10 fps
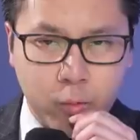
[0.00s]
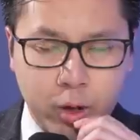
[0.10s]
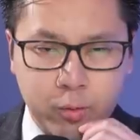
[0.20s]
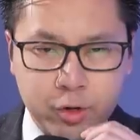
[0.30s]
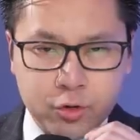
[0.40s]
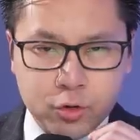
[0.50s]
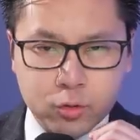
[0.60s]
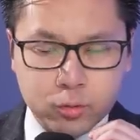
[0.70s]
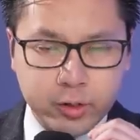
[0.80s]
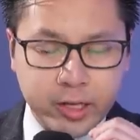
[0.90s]
When we
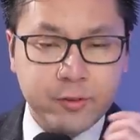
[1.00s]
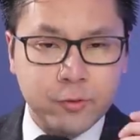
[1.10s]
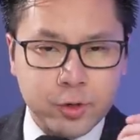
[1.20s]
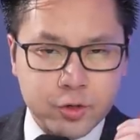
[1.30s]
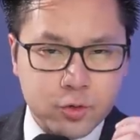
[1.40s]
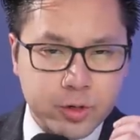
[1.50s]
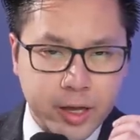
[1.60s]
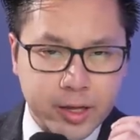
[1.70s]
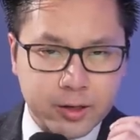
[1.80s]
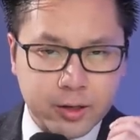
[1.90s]
do, if we do
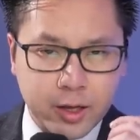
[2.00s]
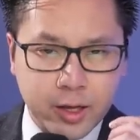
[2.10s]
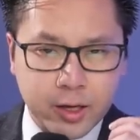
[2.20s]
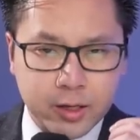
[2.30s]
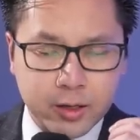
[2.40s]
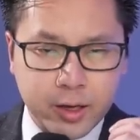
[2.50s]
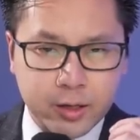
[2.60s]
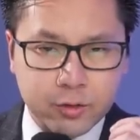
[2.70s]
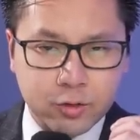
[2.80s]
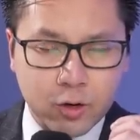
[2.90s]
get
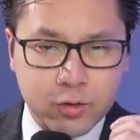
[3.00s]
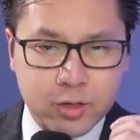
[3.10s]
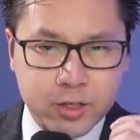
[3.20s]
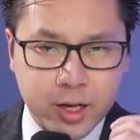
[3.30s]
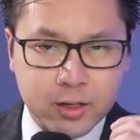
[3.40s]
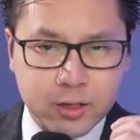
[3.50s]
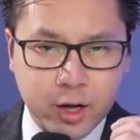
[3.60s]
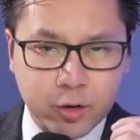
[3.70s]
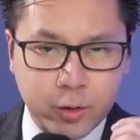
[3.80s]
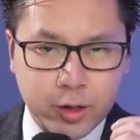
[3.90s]
a sovereign debt
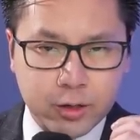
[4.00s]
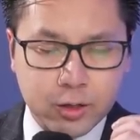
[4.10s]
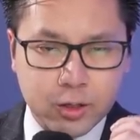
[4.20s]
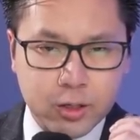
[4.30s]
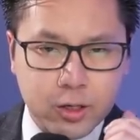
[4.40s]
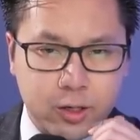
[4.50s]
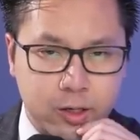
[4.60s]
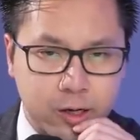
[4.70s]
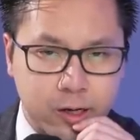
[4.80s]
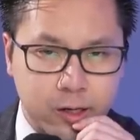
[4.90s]
downgrade,
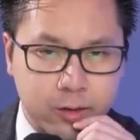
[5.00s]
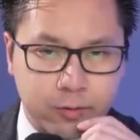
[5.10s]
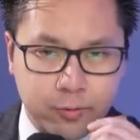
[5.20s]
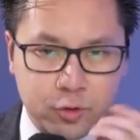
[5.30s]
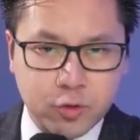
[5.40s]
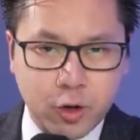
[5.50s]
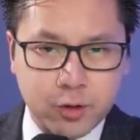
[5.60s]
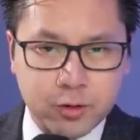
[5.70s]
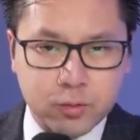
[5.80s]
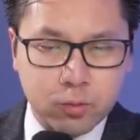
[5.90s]
first of
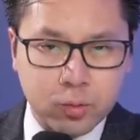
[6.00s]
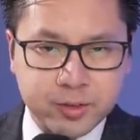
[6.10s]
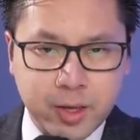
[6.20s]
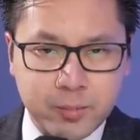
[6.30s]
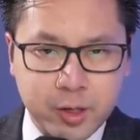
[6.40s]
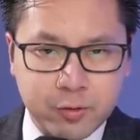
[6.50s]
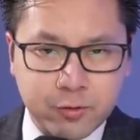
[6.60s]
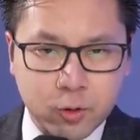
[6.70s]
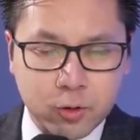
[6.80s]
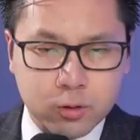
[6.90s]
all, what does that mean
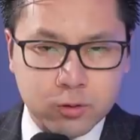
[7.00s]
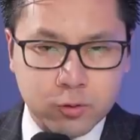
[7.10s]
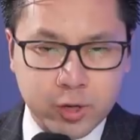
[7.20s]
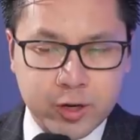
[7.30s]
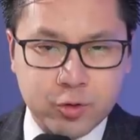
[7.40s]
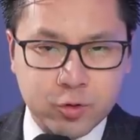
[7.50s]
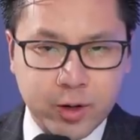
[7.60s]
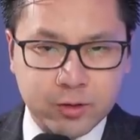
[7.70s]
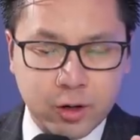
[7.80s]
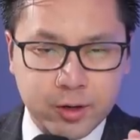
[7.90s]
for interest
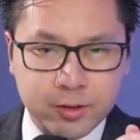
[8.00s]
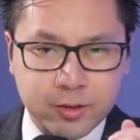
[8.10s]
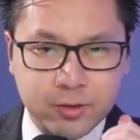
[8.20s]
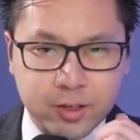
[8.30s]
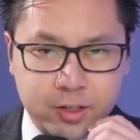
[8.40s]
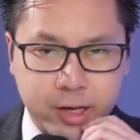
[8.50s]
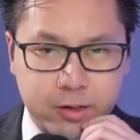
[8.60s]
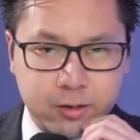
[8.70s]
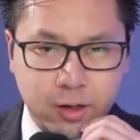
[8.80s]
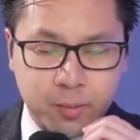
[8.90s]
rates on existing
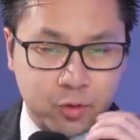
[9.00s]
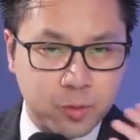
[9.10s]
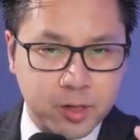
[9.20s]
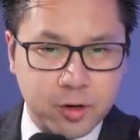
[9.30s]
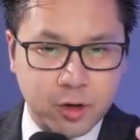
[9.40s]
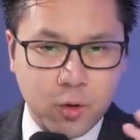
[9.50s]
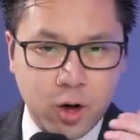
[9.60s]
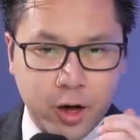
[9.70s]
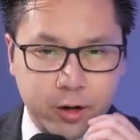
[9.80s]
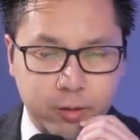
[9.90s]
debt? I'm assuming it'll go
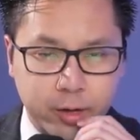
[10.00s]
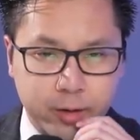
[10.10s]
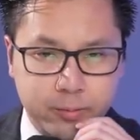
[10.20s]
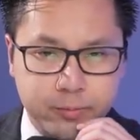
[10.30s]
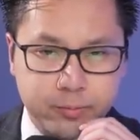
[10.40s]
higher, right?